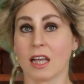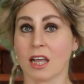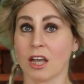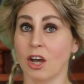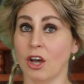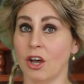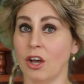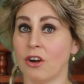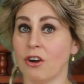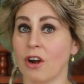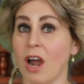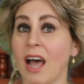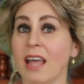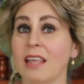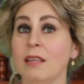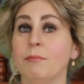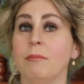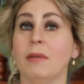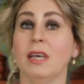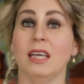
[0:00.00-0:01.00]

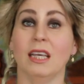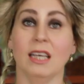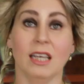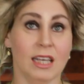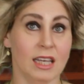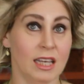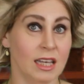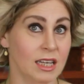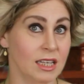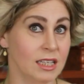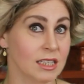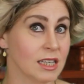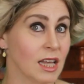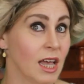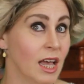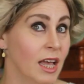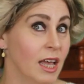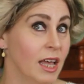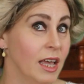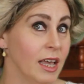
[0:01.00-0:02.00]
Crime is
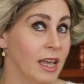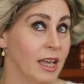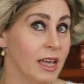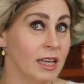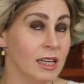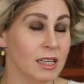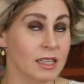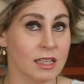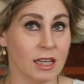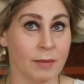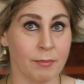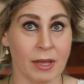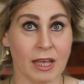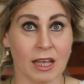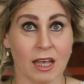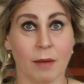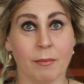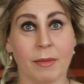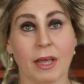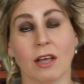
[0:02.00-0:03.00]

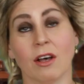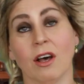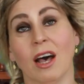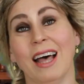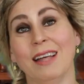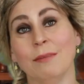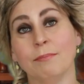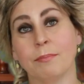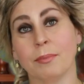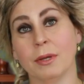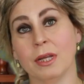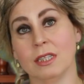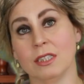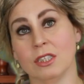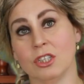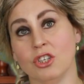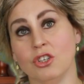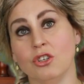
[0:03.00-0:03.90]
becoming rampant,